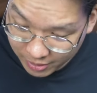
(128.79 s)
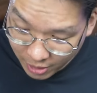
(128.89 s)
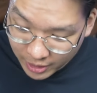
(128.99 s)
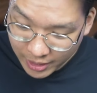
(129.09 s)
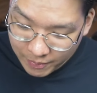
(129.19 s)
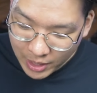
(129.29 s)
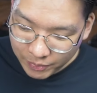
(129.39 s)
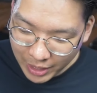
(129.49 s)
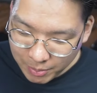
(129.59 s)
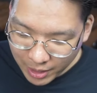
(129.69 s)
Okay.
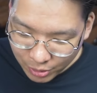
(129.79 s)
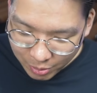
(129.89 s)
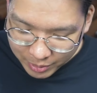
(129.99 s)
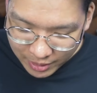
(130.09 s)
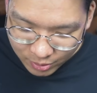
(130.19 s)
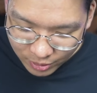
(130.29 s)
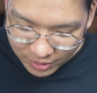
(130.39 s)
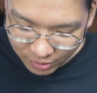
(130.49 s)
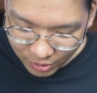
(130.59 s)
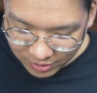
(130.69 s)
They might not be as good
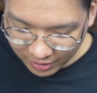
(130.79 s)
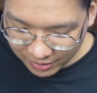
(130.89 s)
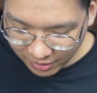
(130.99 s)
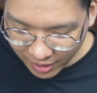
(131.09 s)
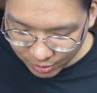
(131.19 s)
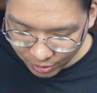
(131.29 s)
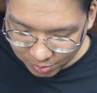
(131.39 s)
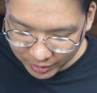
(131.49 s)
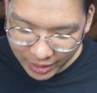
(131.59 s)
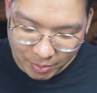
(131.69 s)
as those D C I
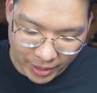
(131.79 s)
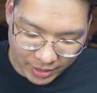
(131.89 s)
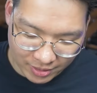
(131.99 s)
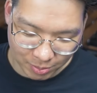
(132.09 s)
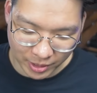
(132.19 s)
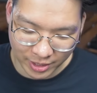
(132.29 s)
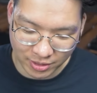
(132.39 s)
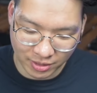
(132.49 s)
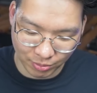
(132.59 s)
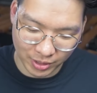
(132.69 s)
calls, but they made us
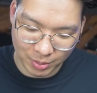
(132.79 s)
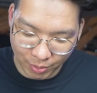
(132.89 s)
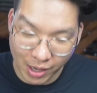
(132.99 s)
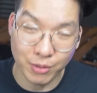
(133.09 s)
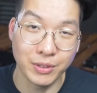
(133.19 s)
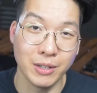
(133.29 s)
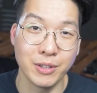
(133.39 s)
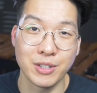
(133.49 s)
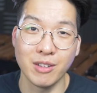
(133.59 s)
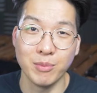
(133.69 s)
Malaysians really proud of their
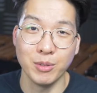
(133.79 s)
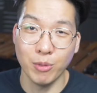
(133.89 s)
achievement.